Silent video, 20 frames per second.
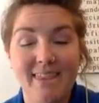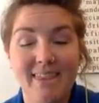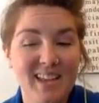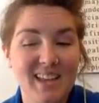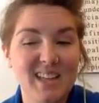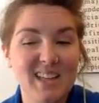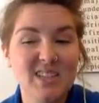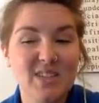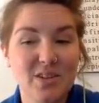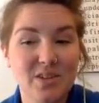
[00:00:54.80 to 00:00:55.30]

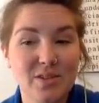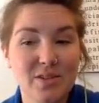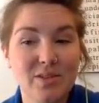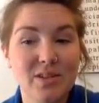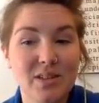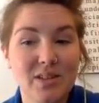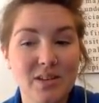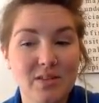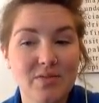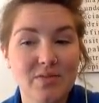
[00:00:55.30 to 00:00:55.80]
Let's go a
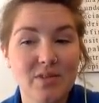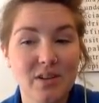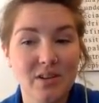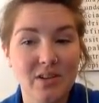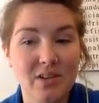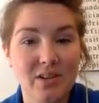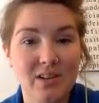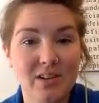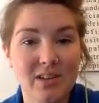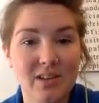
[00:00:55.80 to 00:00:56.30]
little further
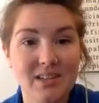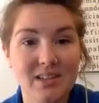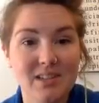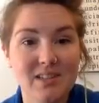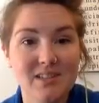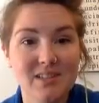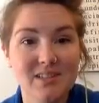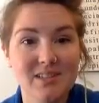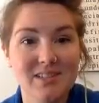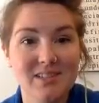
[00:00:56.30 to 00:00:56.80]
on this.
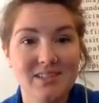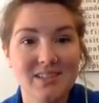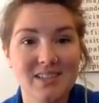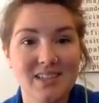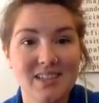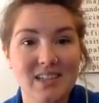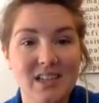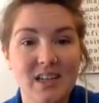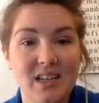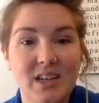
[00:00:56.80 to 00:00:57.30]

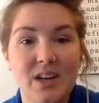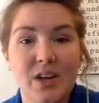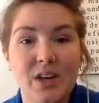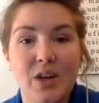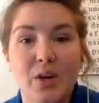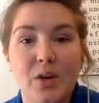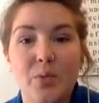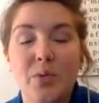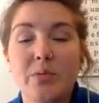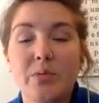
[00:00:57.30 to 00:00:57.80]

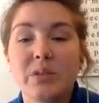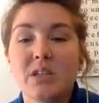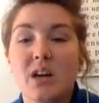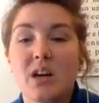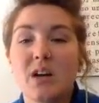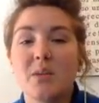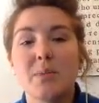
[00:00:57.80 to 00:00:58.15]
When we talk